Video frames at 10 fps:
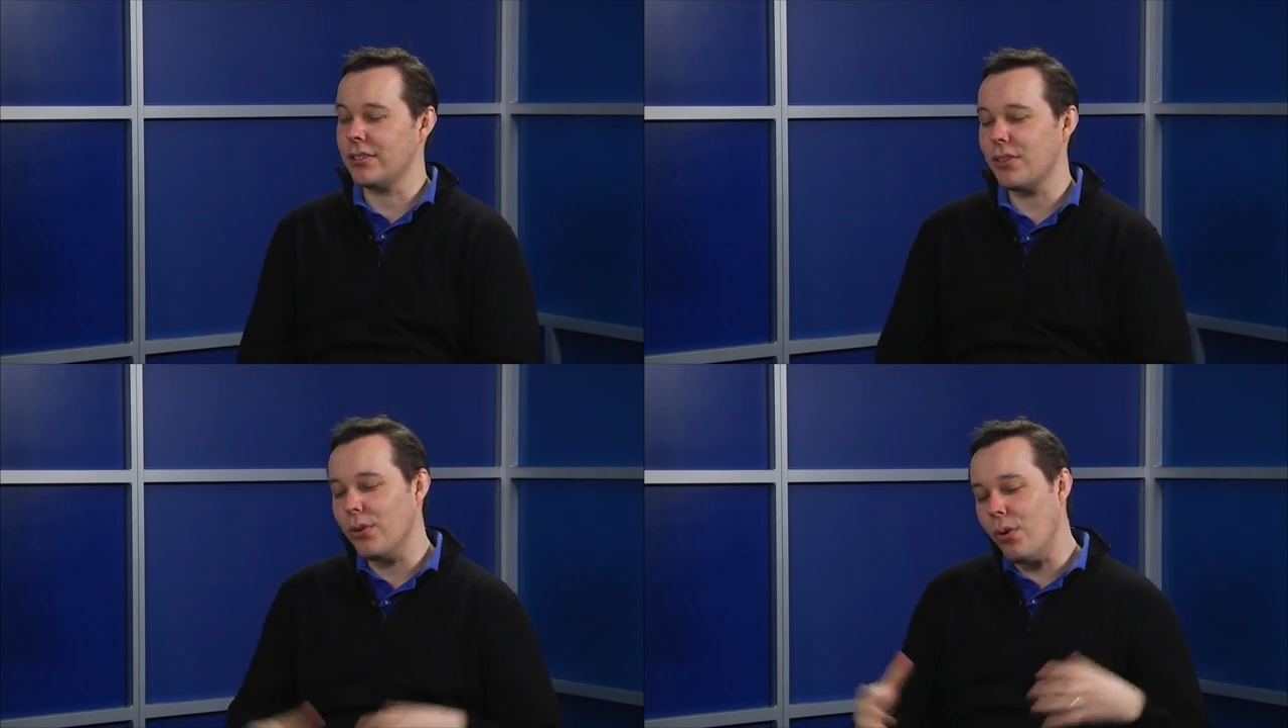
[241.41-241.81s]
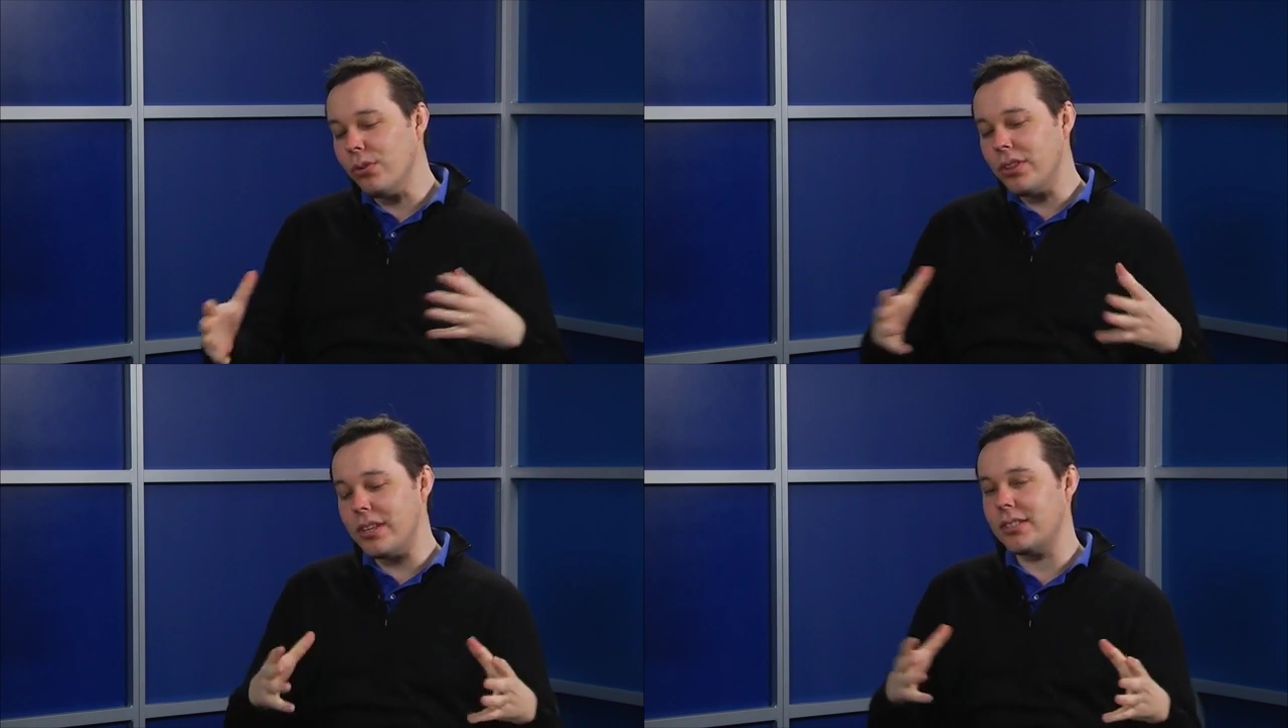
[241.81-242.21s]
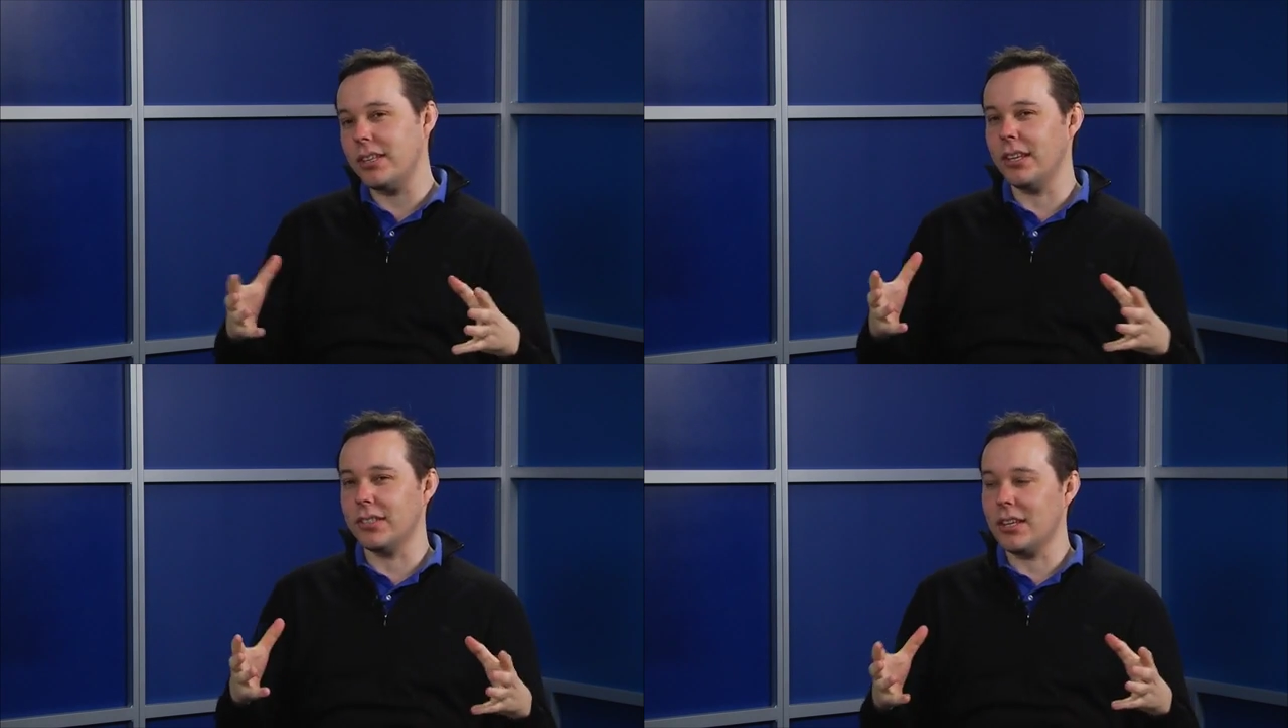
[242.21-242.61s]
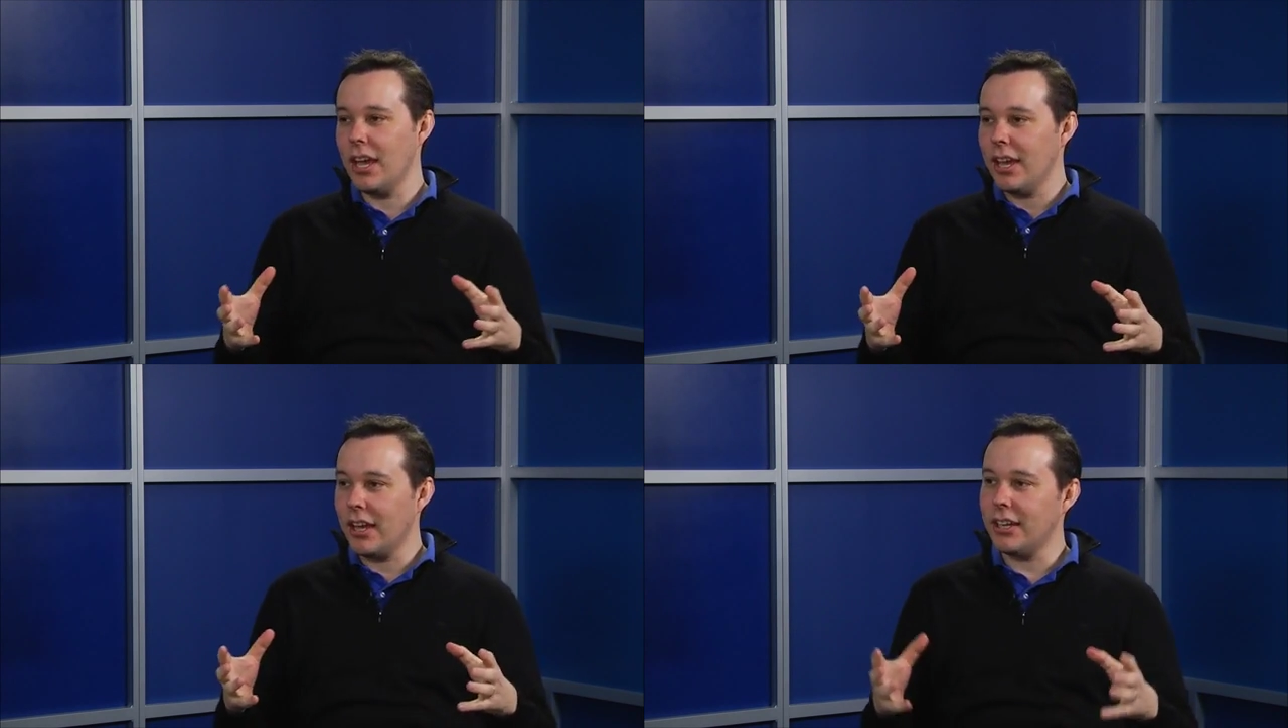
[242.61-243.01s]
And so all of these things
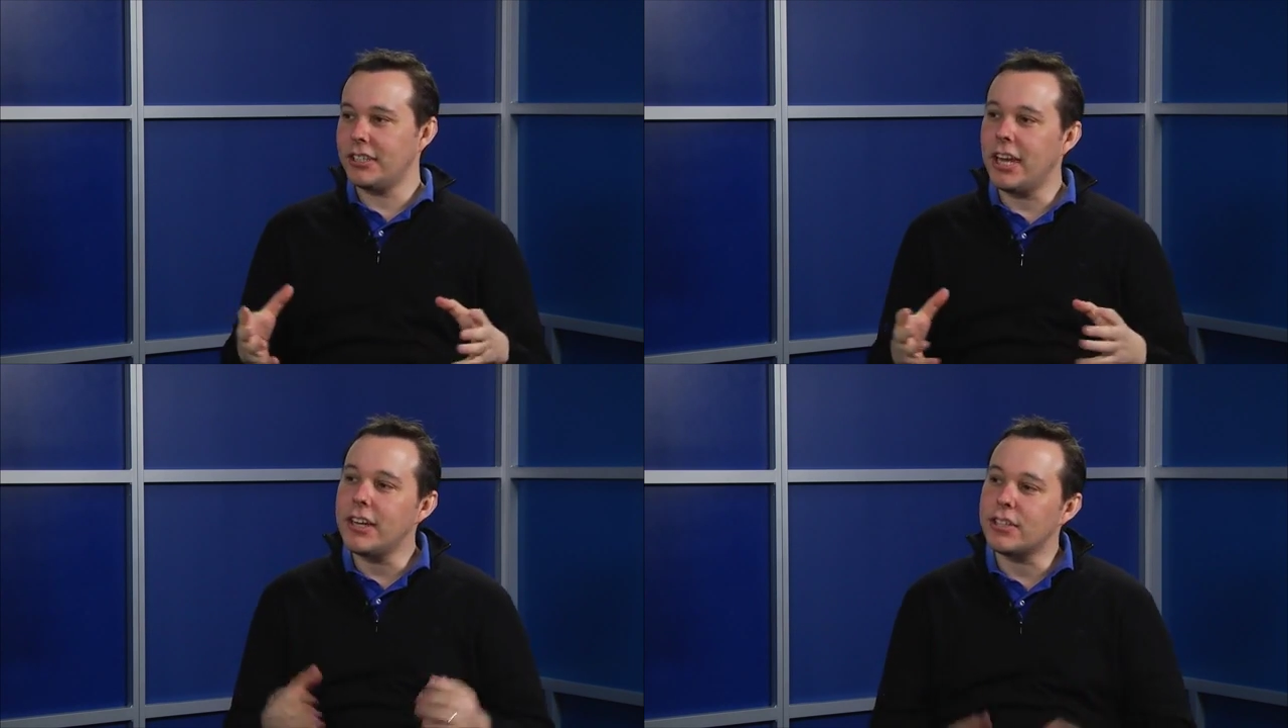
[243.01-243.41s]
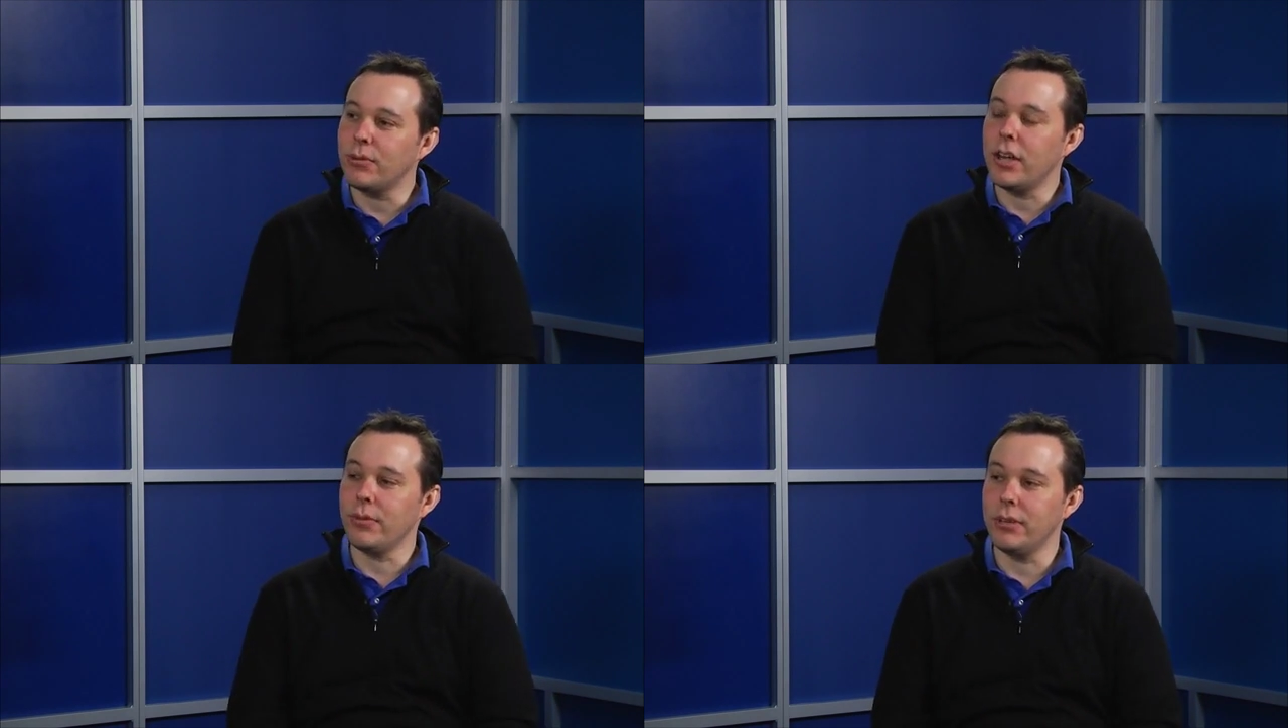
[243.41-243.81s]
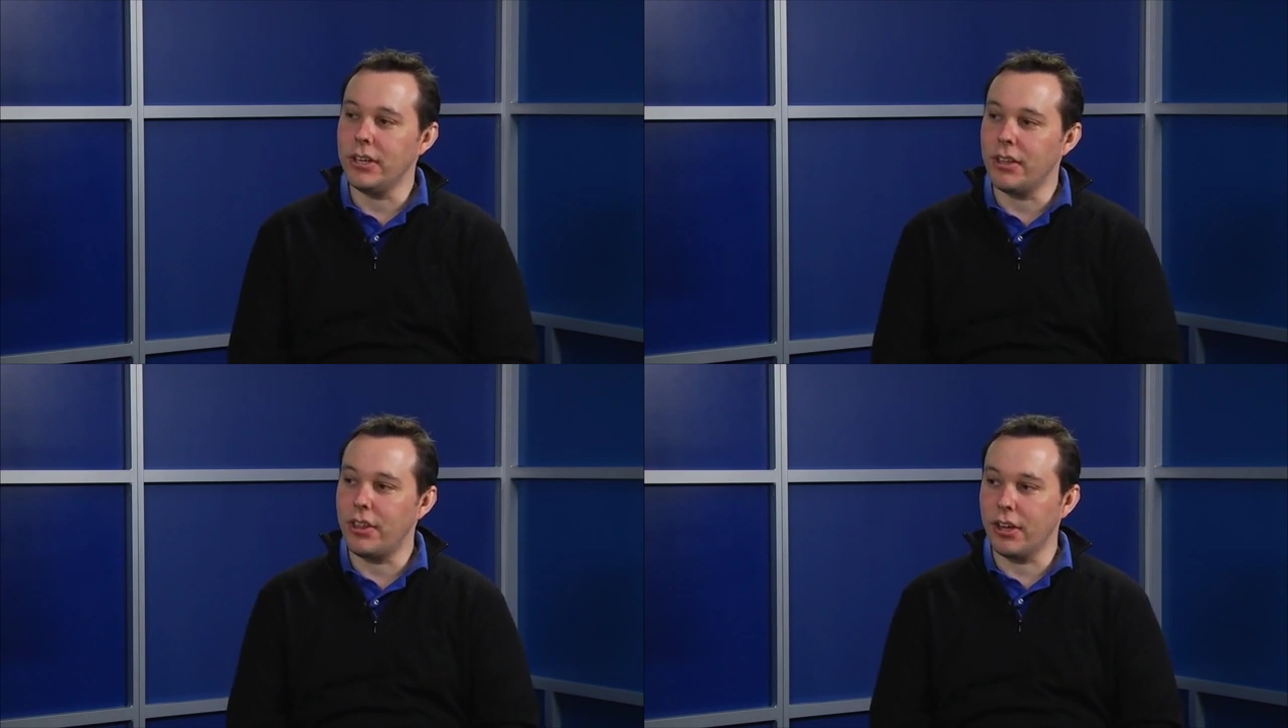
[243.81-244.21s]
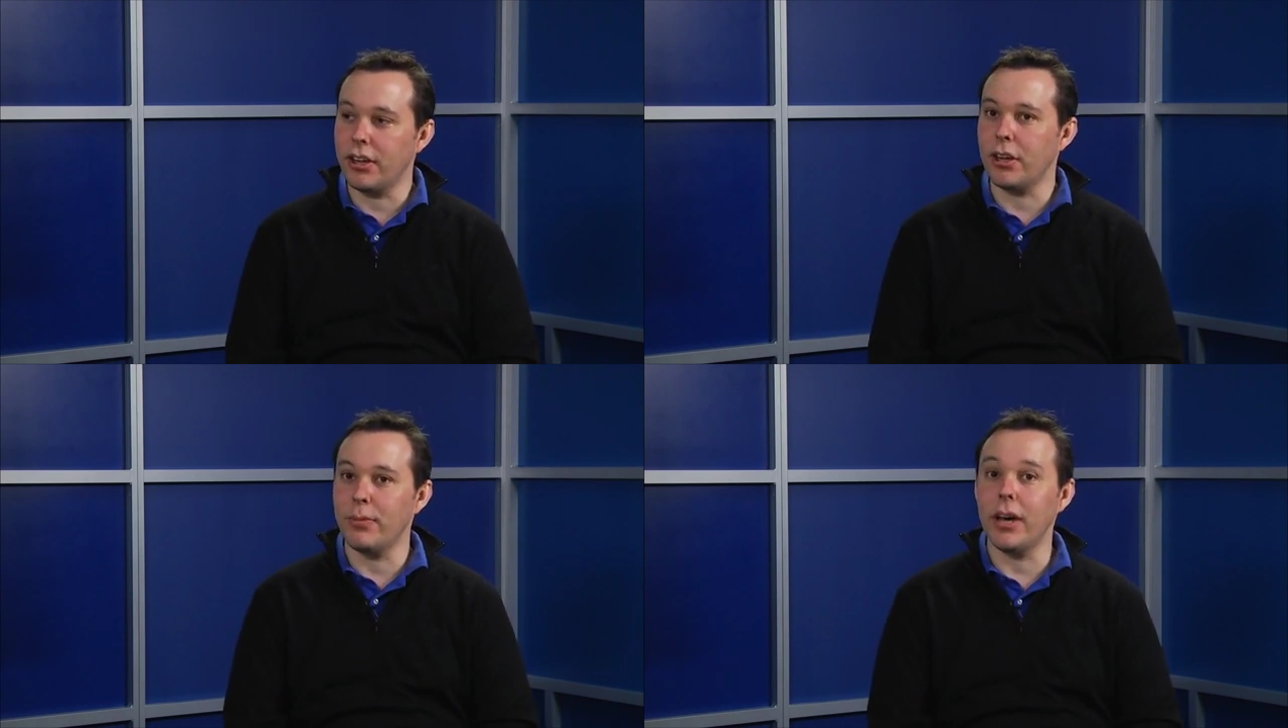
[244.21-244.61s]
kind of change the way that we need to
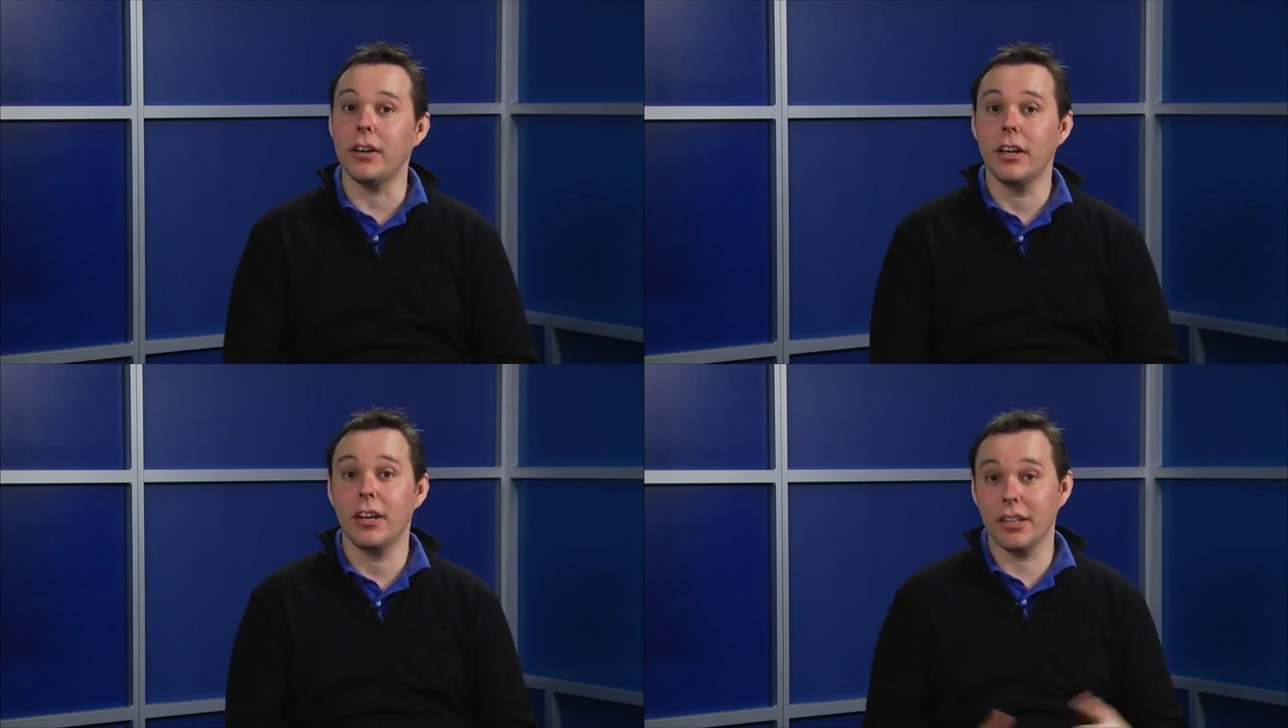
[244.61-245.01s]
think about